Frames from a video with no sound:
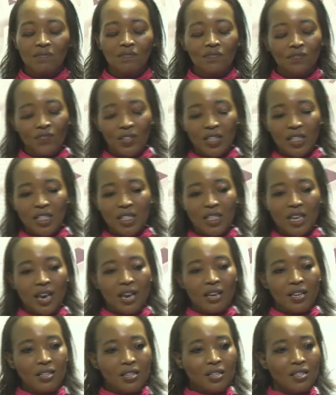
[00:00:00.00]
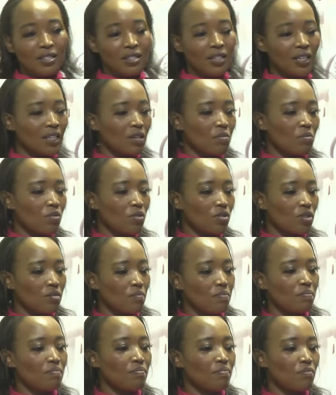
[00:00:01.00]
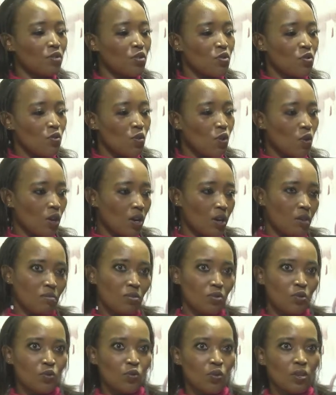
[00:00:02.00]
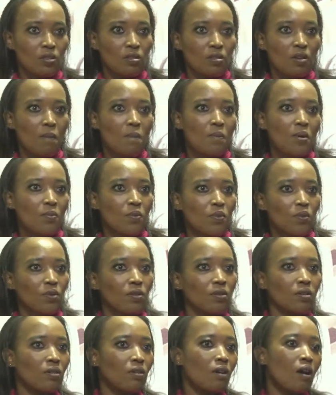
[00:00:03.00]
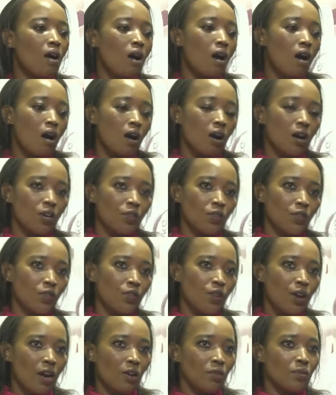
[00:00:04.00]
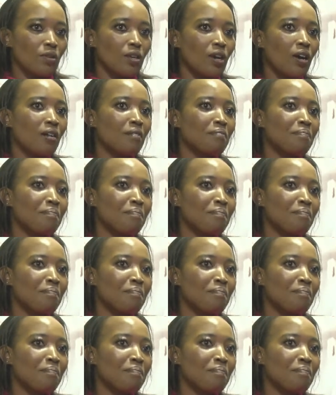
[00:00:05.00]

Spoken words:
First, I think I'm gonna do collabs with people on the ground.